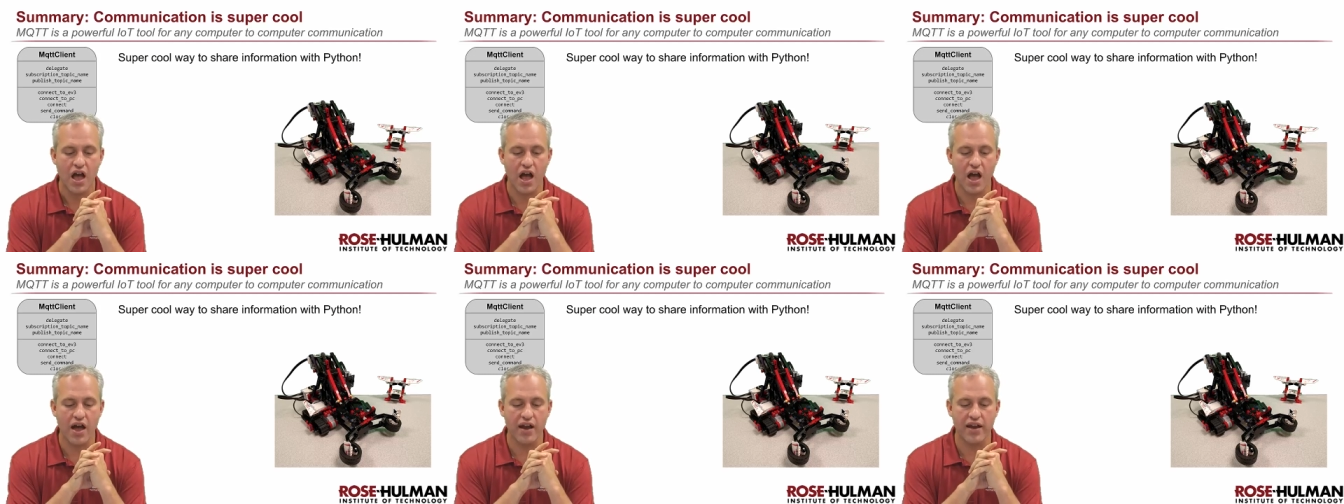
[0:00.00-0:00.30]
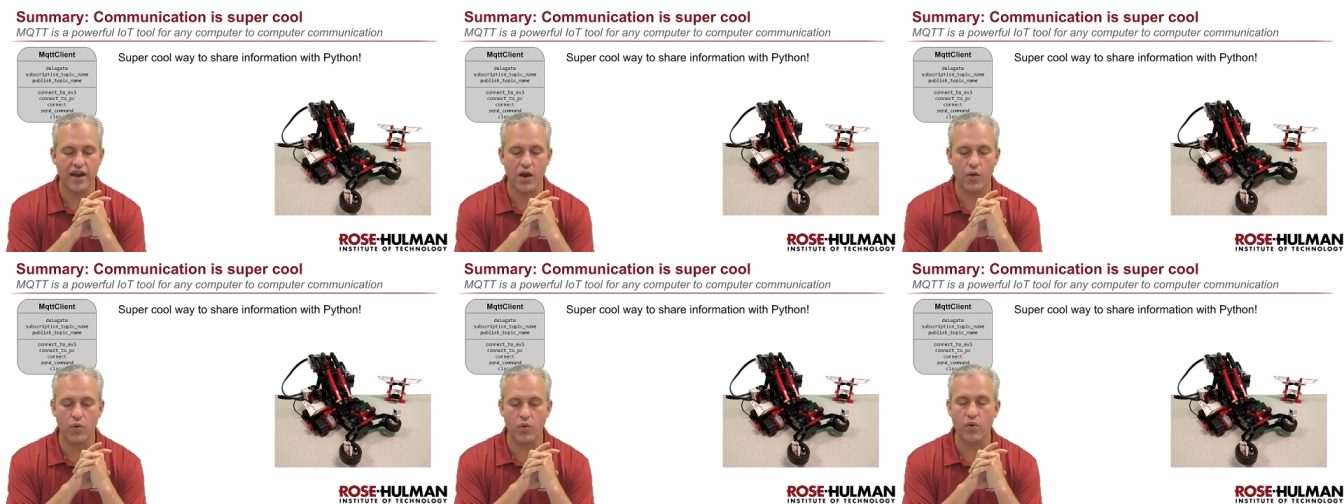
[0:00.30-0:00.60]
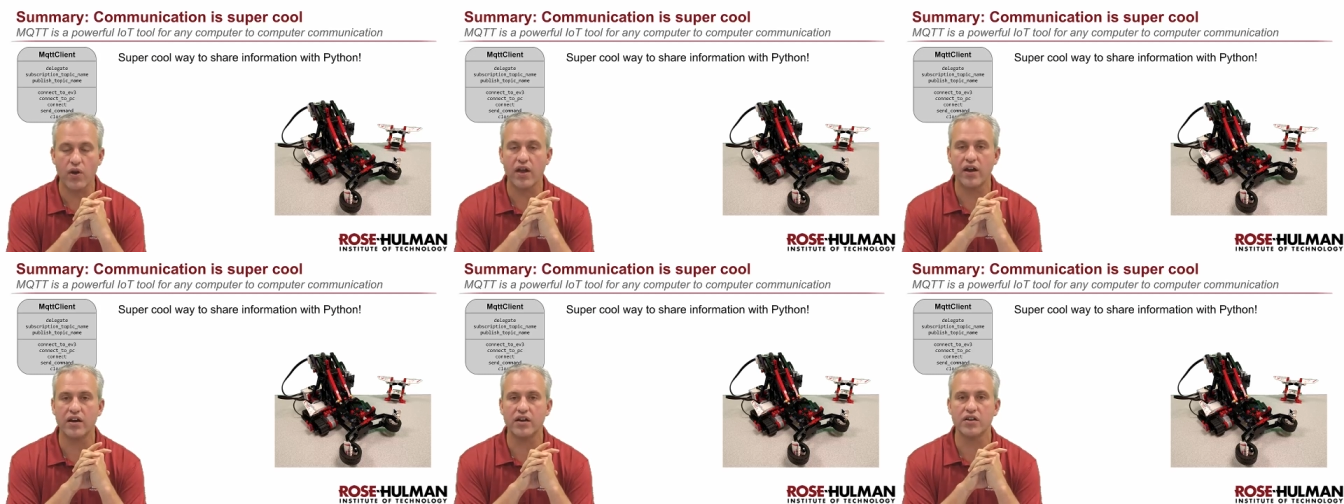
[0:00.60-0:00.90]
Uh, now
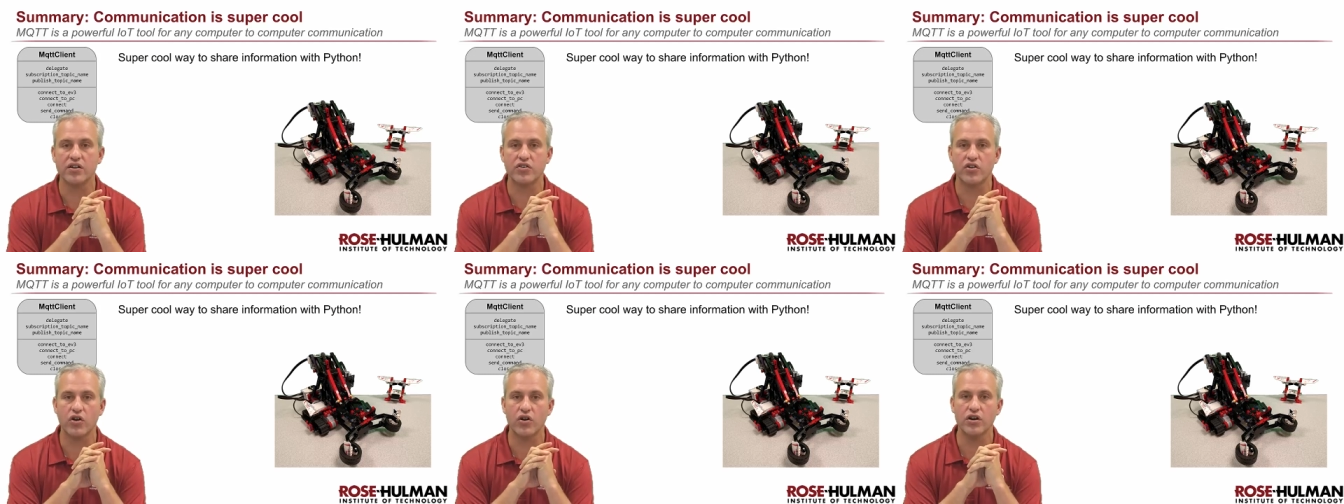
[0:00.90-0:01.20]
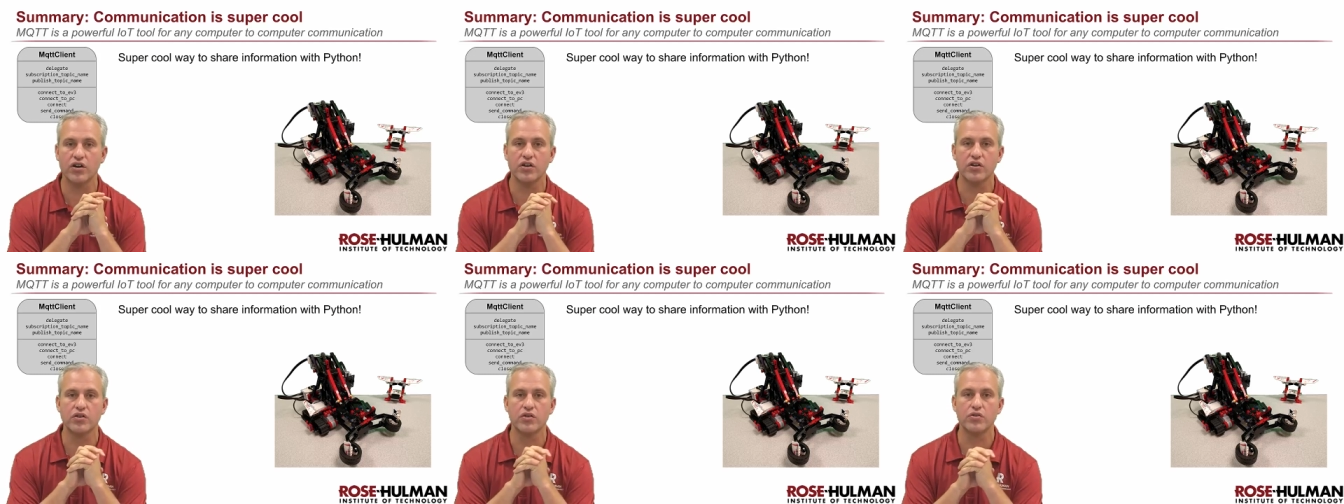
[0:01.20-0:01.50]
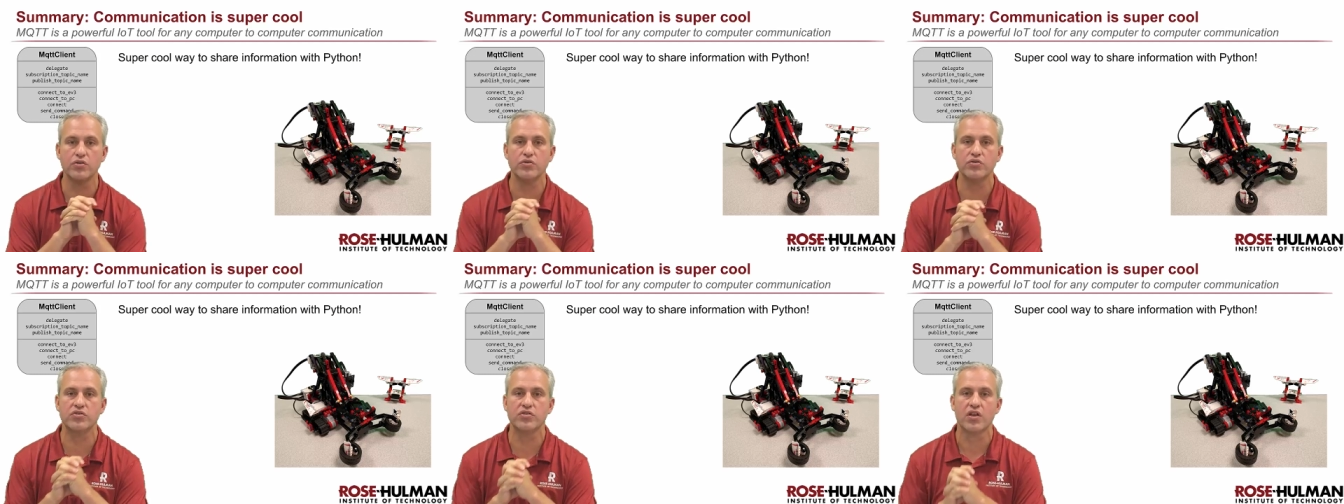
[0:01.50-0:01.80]
we're ready to turn you
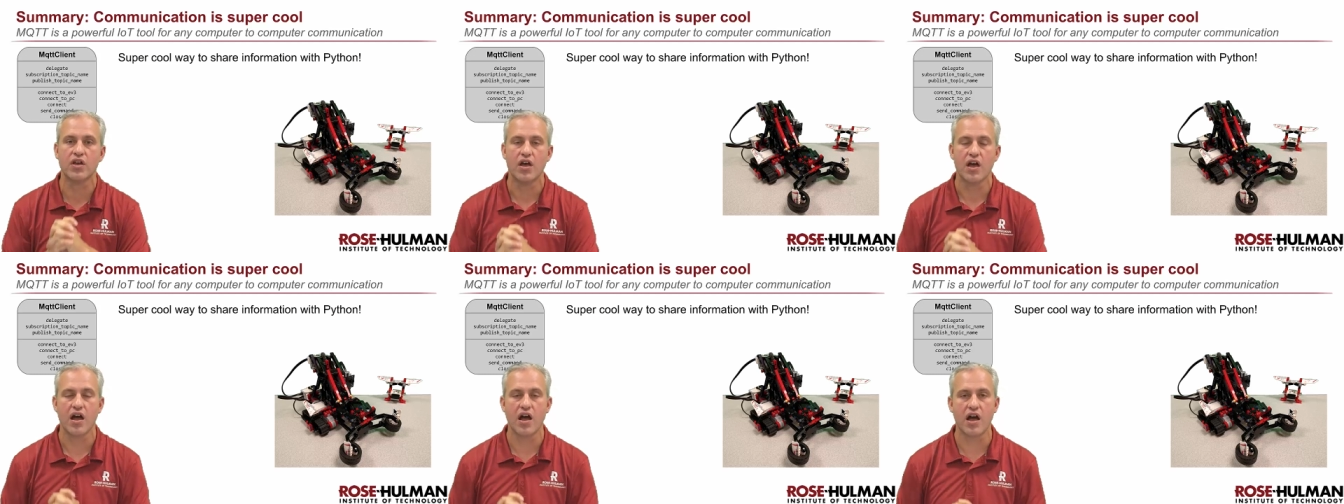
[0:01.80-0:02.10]
loose.